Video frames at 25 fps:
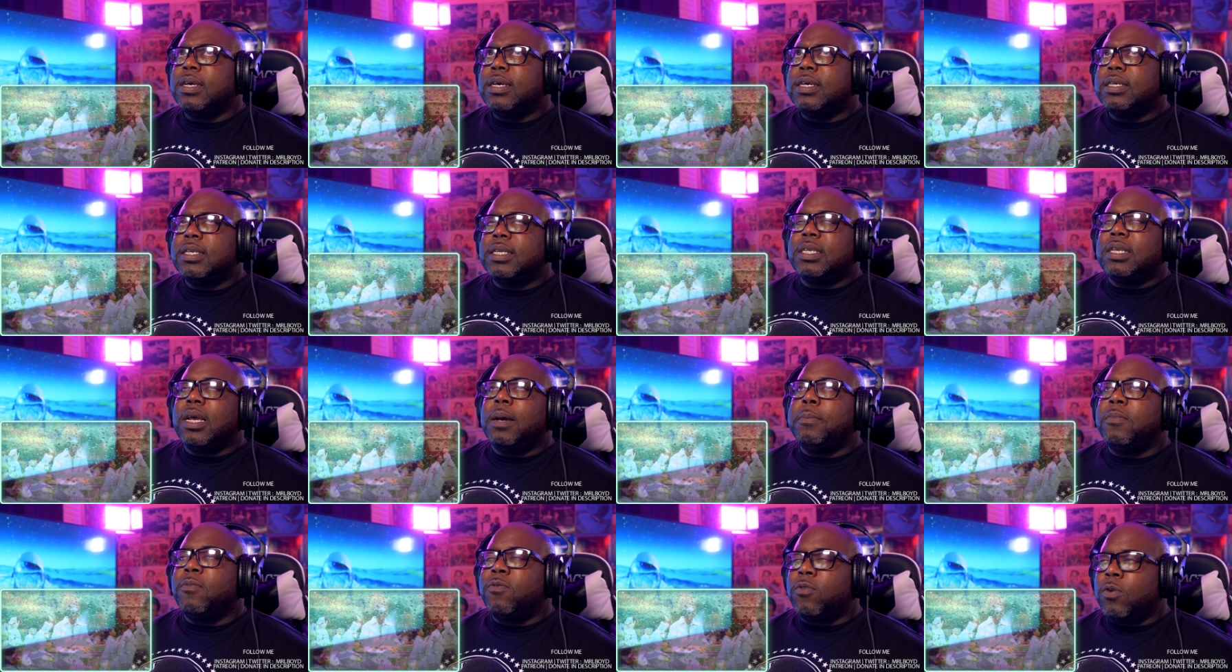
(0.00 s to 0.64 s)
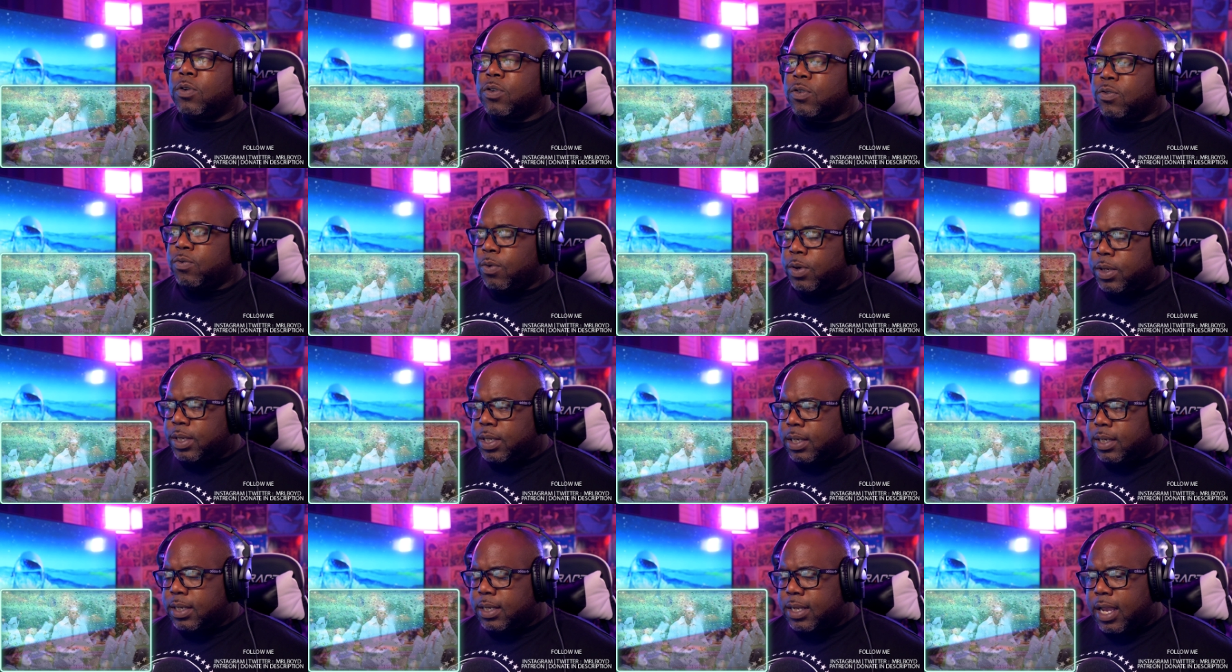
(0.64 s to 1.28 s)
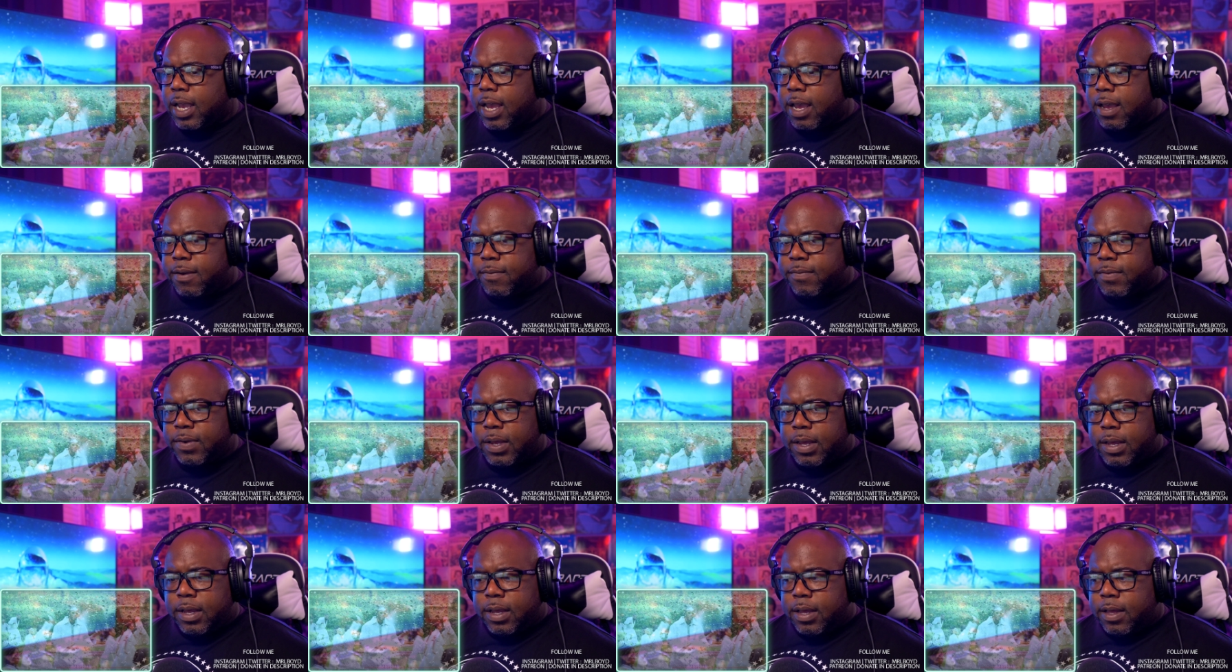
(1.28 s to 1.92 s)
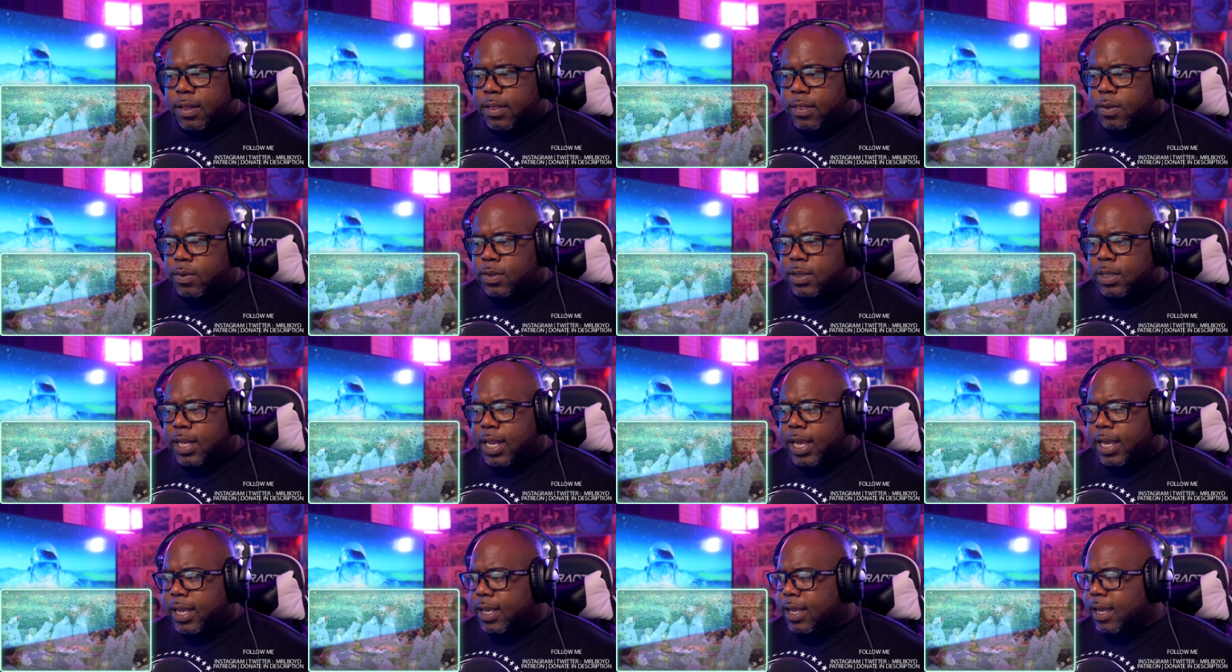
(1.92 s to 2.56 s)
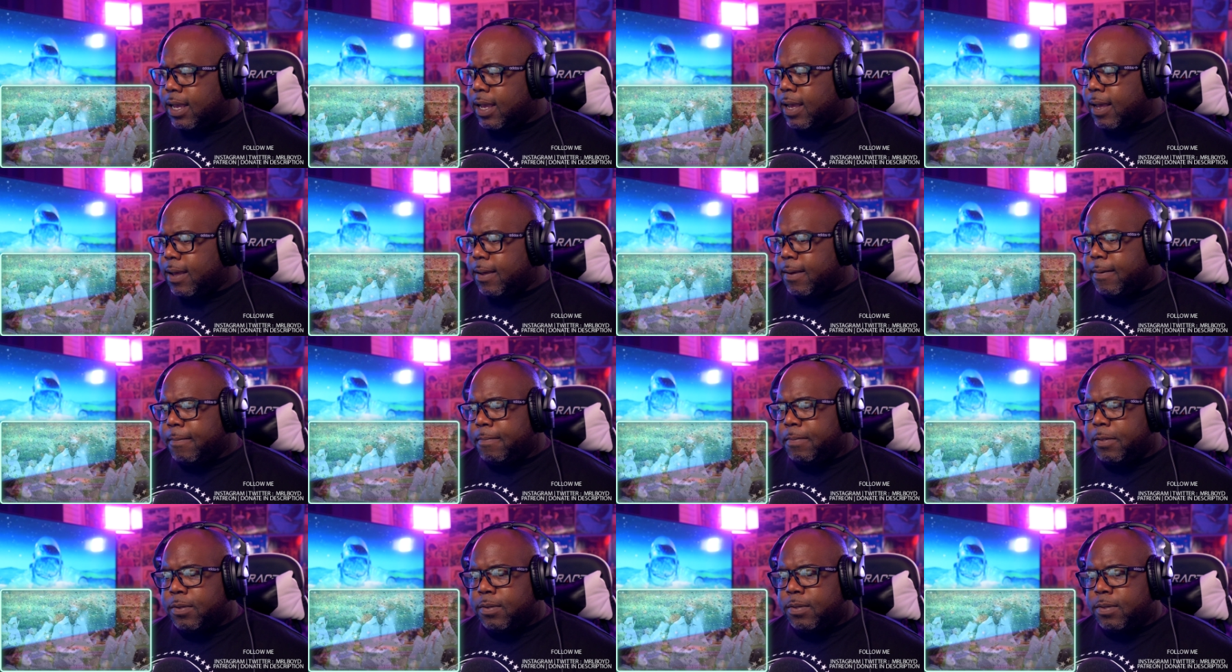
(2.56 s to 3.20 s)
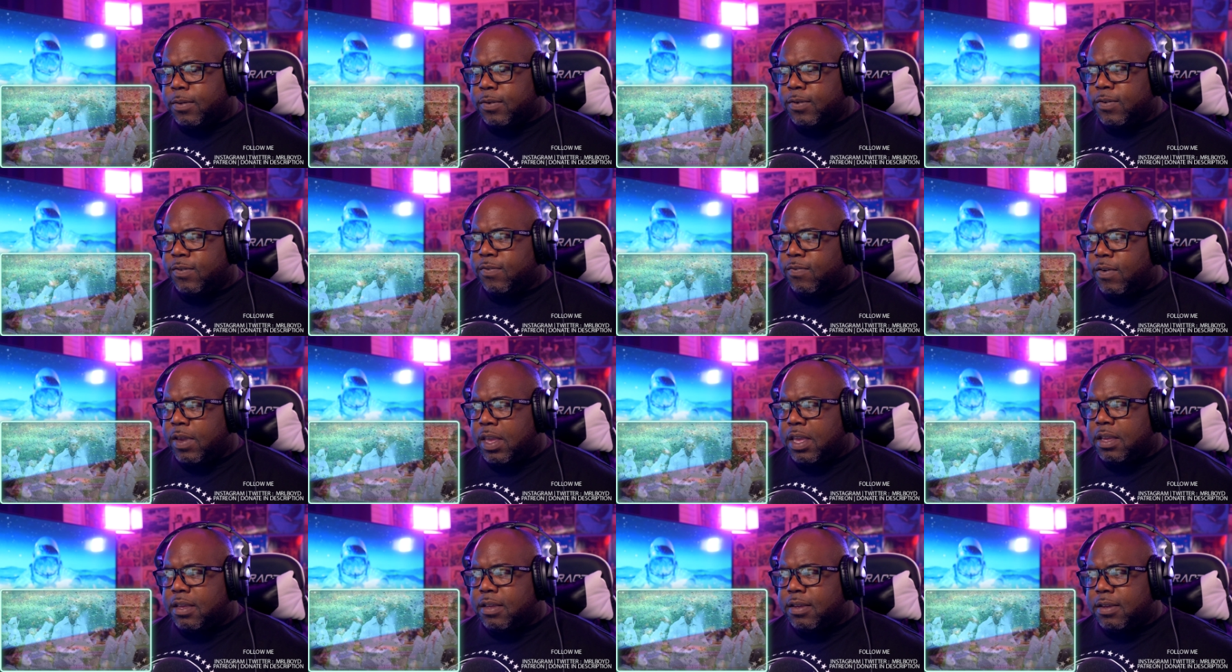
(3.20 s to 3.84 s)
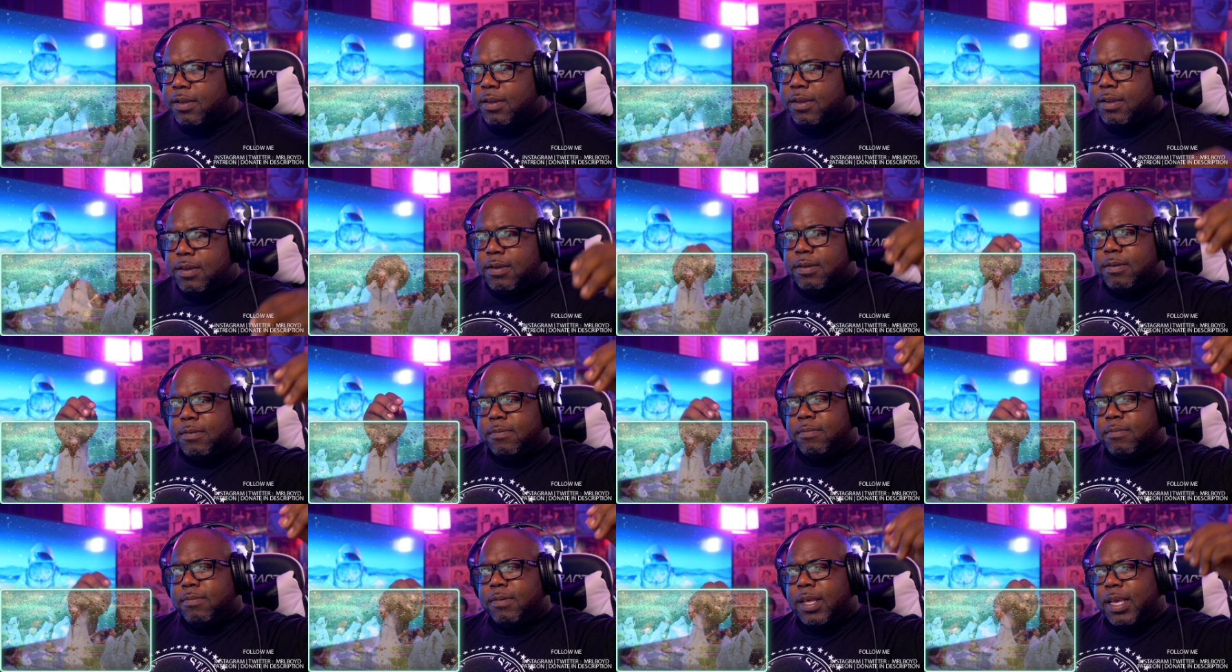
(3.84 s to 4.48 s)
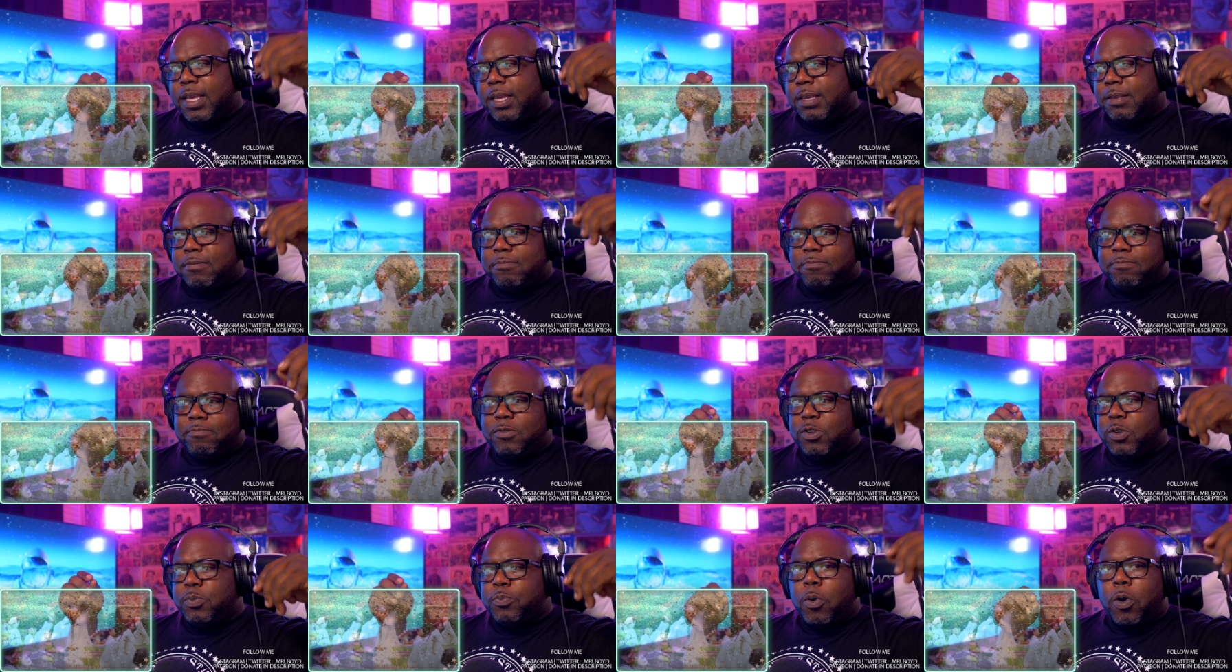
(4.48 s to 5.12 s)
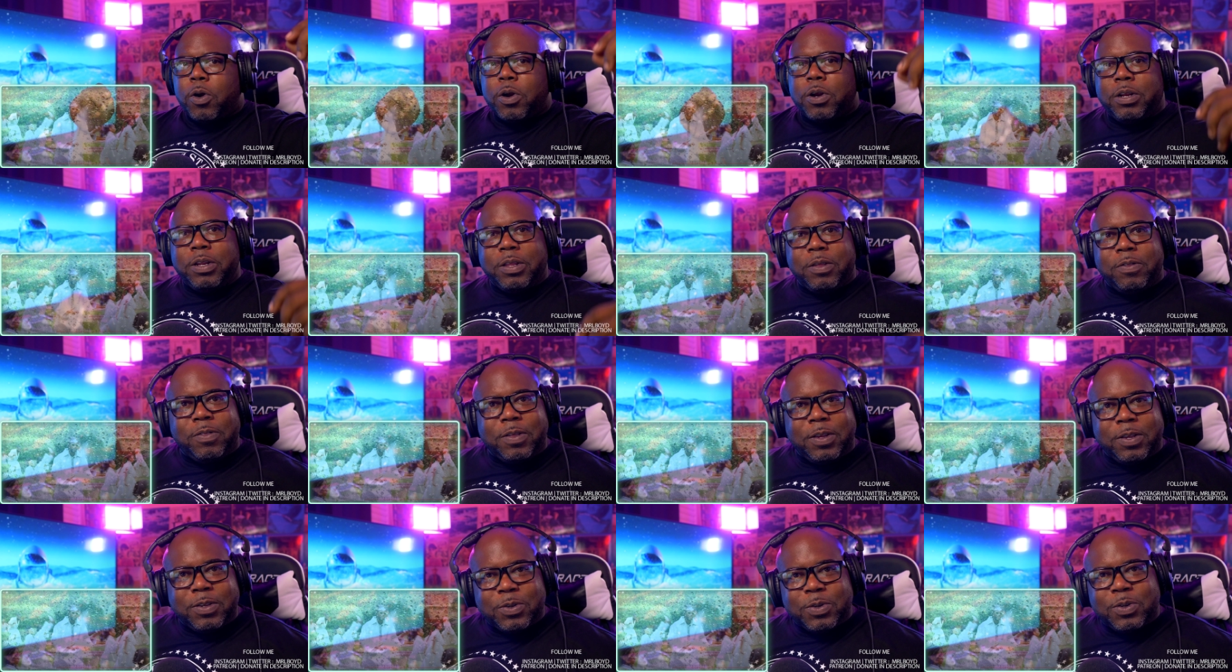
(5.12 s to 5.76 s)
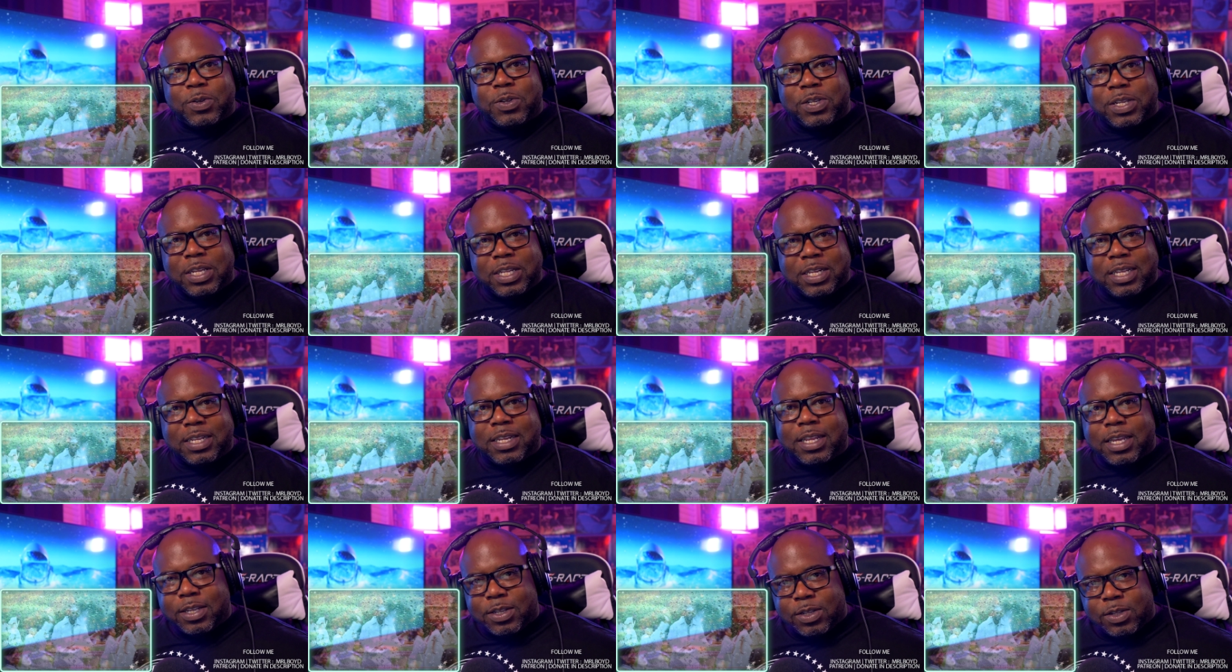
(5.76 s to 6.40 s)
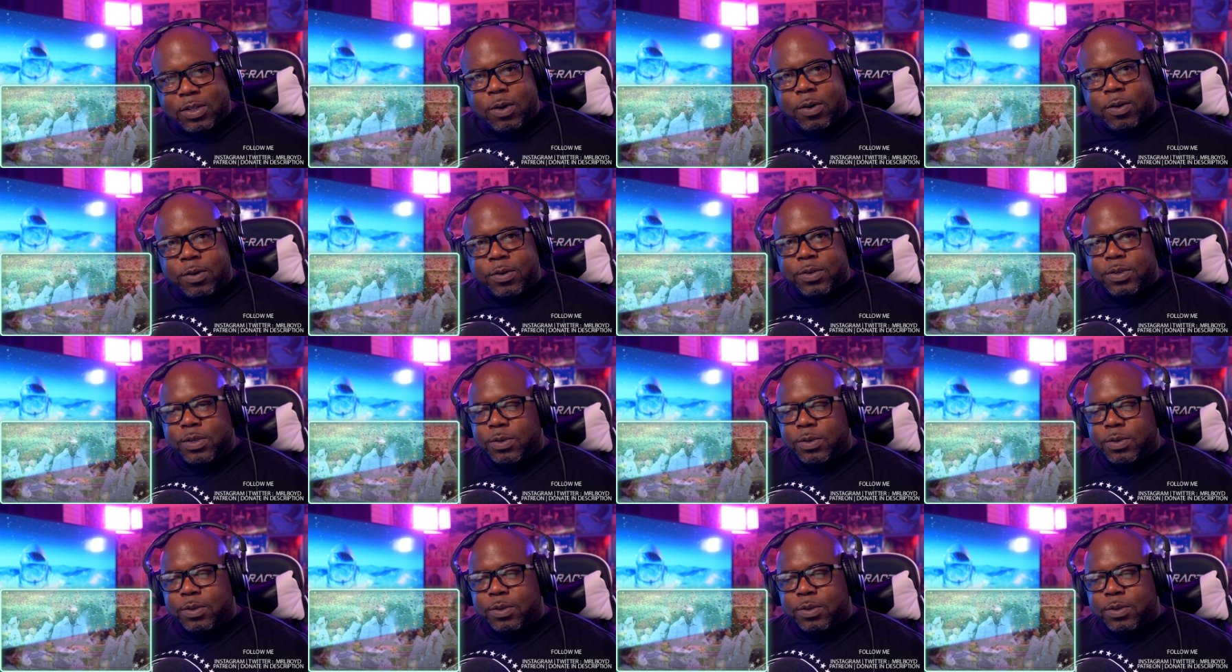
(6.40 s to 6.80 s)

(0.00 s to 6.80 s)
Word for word: some Rolls Royces have those like uh, those fake like sparkly things on the ceiling like stars.